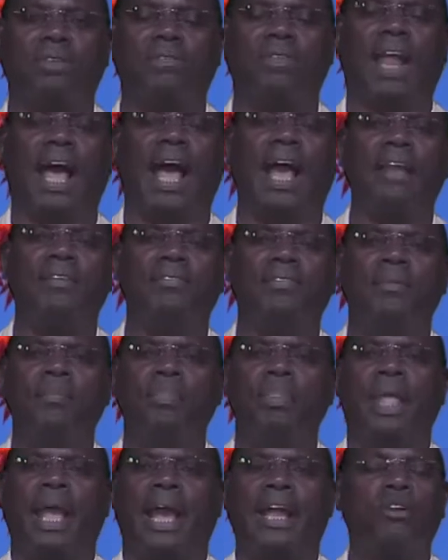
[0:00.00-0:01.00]
life,
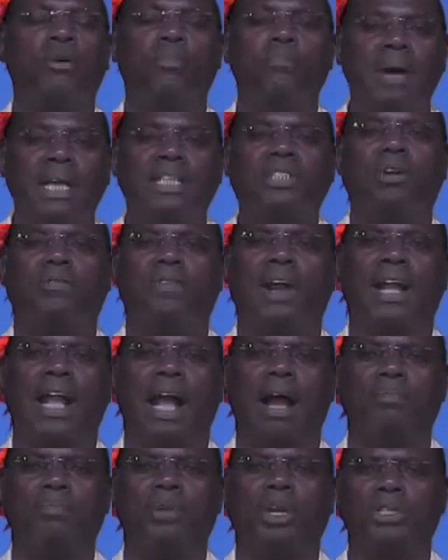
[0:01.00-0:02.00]
and you must
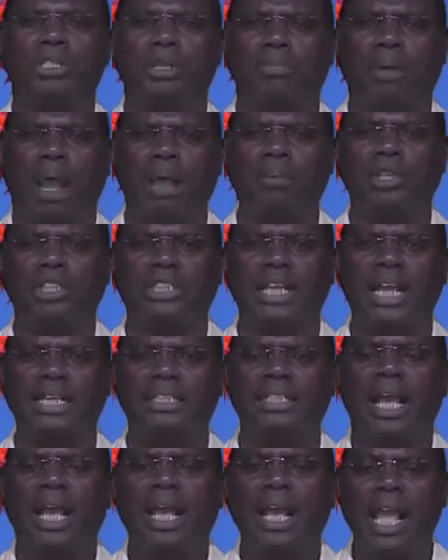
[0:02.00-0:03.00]
overcome. Because the Bible
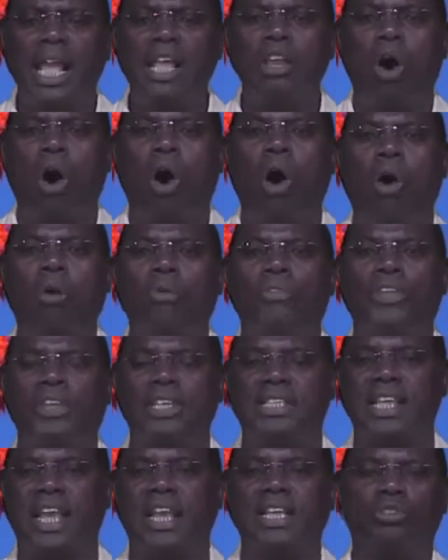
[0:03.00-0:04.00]
says, in all these
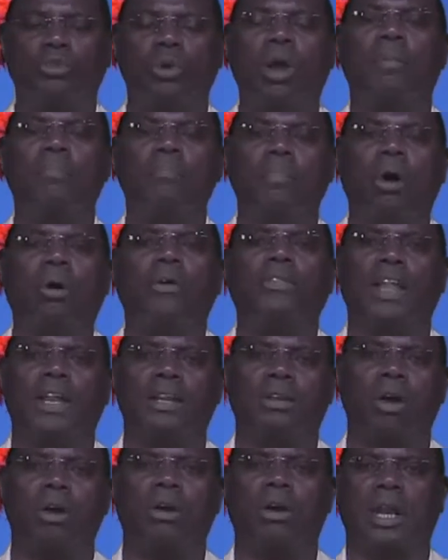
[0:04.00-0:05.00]
things we are more than
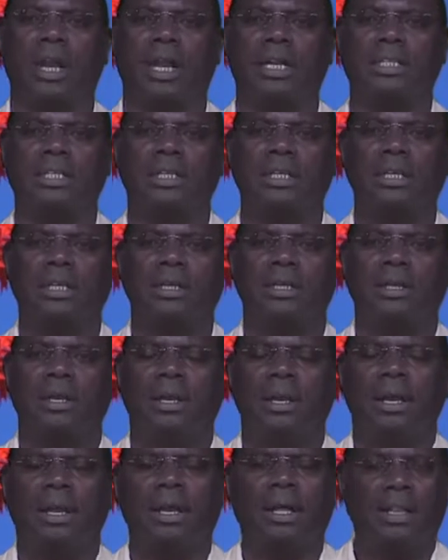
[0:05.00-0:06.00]
conquerors.
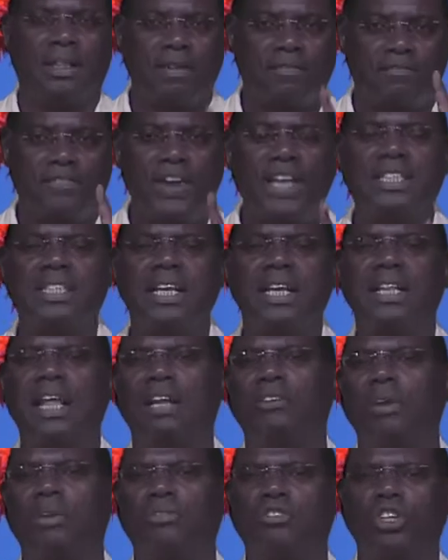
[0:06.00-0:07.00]
The first thing
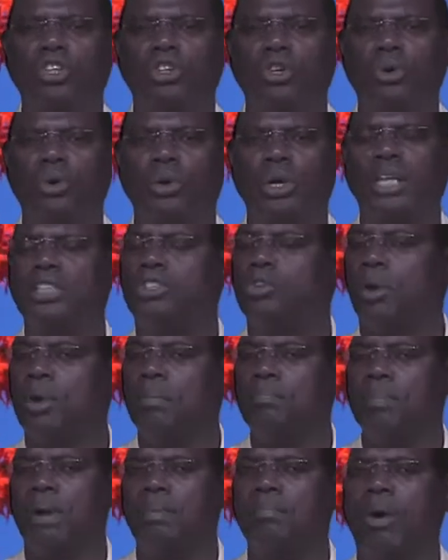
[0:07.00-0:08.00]
that you have to do is to
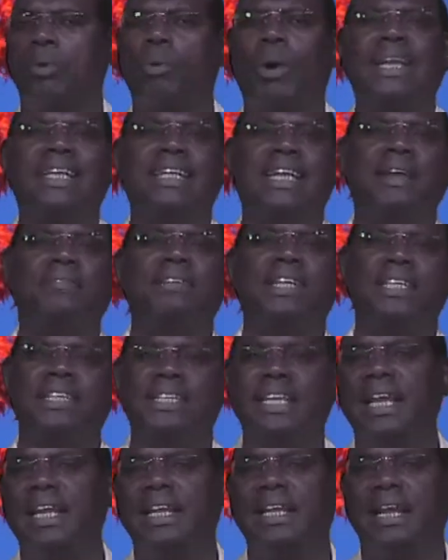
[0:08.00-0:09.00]
remember what David
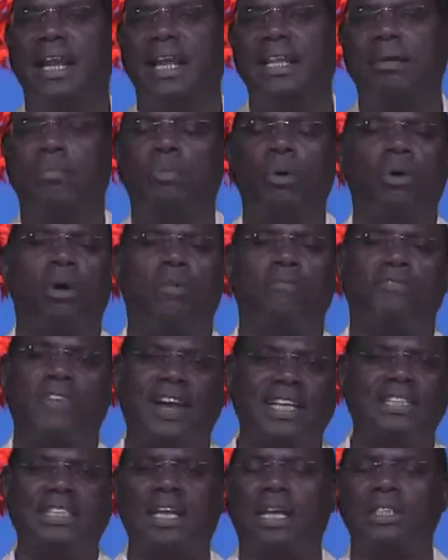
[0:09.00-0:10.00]
did in the book of
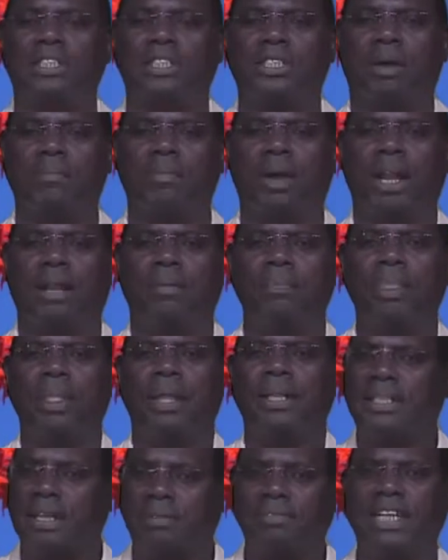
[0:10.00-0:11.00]
1 Samuel
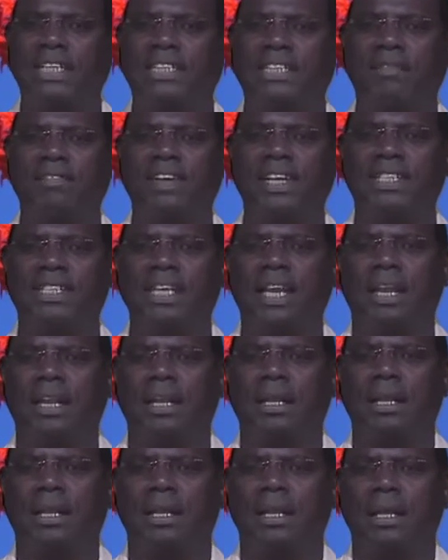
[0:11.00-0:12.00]
chapter 17.
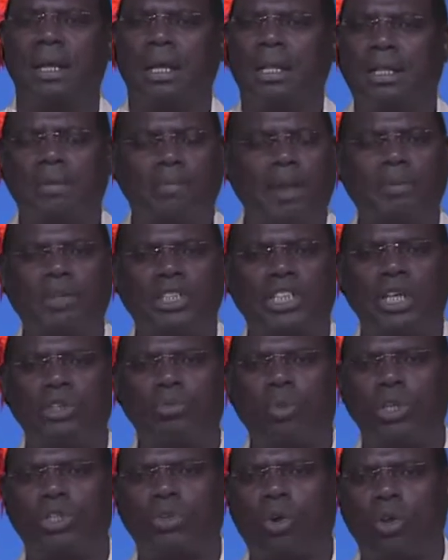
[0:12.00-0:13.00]
The Bible says he
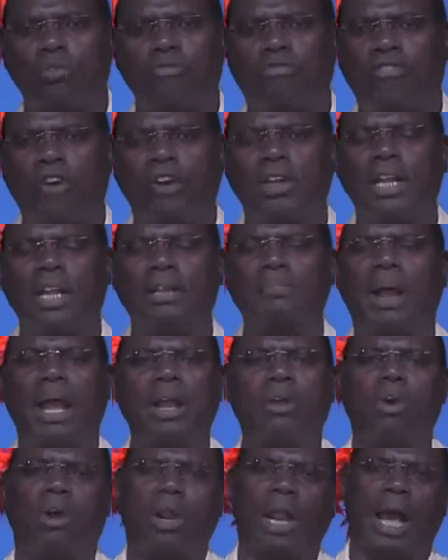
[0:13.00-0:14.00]
was confronted by
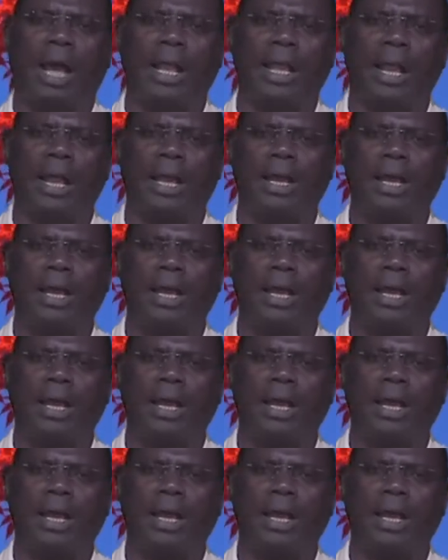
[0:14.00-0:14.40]
Goliath.